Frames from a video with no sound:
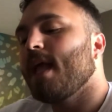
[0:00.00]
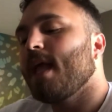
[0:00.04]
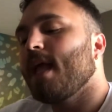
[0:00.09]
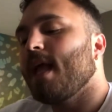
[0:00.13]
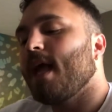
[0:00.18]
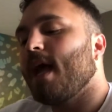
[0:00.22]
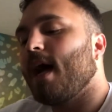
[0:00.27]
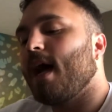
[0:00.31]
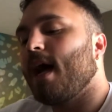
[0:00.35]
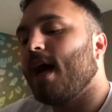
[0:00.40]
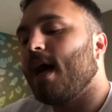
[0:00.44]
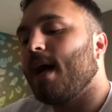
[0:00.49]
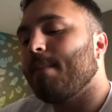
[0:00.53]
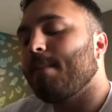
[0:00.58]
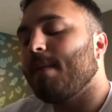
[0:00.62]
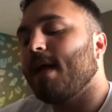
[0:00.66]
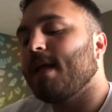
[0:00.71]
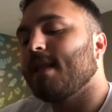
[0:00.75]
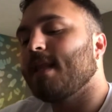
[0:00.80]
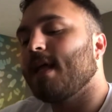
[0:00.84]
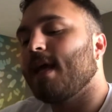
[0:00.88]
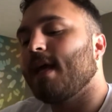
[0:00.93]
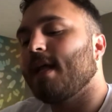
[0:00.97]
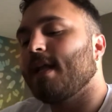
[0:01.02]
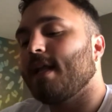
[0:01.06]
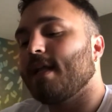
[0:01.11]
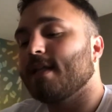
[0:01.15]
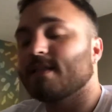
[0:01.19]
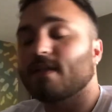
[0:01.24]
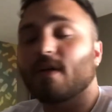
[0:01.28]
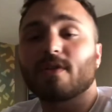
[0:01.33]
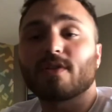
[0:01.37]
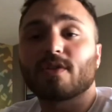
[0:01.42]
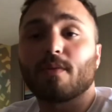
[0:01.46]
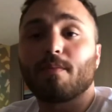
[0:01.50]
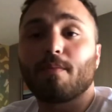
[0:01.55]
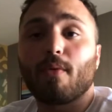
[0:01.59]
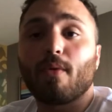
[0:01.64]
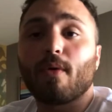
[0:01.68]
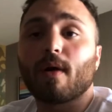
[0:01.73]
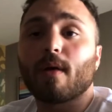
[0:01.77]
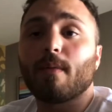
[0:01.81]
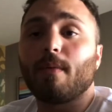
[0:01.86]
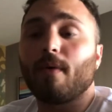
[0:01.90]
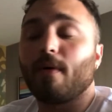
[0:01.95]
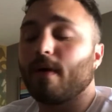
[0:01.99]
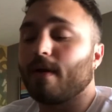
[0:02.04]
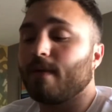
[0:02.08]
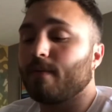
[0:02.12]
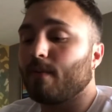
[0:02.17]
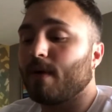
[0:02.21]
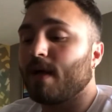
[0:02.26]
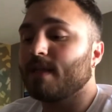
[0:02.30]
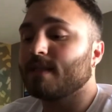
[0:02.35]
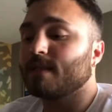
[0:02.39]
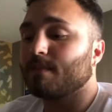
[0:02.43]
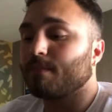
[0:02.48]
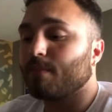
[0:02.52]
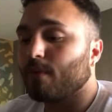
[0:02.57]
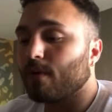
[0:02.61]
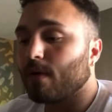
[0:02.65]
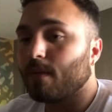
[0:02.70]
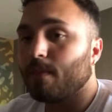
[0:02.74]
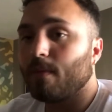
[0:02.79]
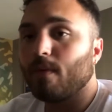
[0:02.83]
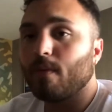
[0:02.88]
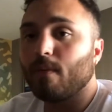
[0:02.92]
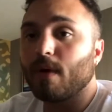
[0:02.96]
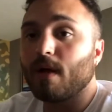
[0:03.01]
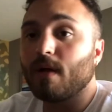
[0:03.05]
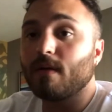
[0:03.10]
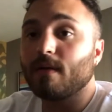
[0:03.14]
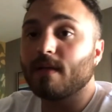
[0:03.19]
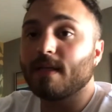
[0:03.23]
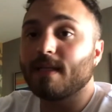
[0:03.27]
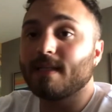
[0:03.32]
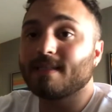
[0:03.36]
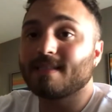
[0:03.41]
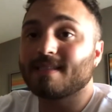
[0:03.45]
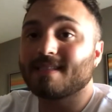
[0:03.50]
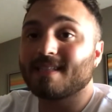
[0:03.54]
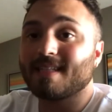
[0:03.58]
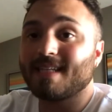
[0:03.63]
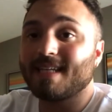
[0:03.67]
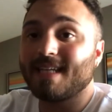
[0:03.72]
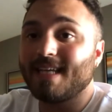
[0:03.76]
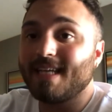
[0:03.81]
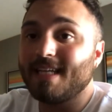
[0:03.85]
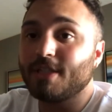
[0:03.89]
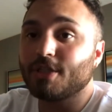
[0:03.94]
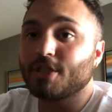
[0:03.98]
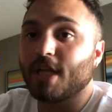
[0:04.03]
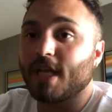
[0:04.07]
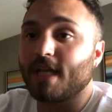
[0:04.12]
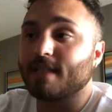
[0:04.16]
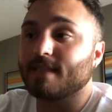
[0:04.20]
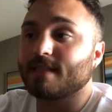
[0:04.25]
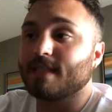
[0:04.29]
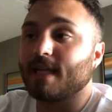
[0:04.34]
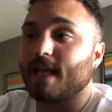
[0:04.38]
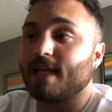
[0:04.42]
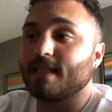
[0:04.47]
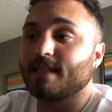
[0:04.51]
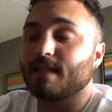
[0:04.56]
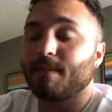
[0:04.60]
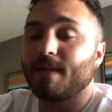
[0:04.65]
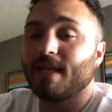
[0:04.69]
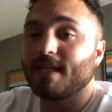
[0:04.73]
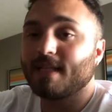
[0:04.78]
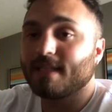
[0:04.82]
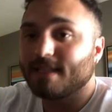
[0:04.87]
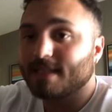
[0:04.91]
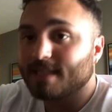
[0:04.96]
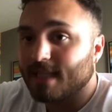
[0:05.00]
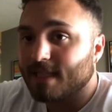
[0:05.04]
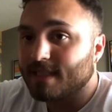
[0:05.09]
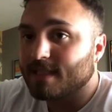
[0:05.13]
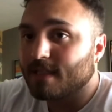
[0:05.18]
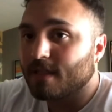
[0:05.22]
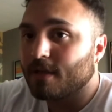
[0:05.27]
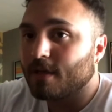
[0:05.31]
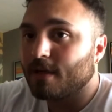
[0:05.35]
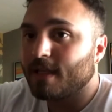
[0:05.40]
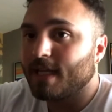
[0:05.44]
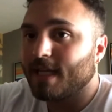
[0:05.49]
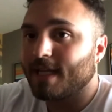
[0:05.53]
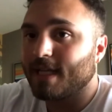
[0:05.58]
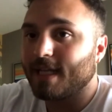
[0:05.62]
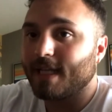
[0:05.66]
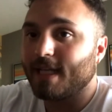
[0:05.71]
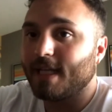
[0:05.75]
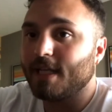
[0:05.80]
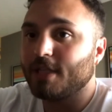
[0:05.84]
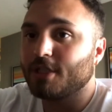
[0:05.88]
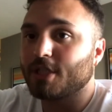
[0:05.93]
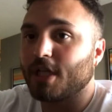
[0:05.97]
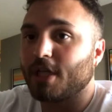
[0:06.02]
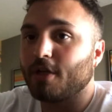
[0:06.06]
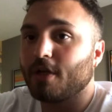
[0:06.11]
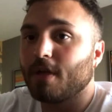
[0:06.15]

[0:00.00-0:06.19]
And then it's also portable. And why is it portable? Well, it's keychain size. I mean, it's literally on a keychain.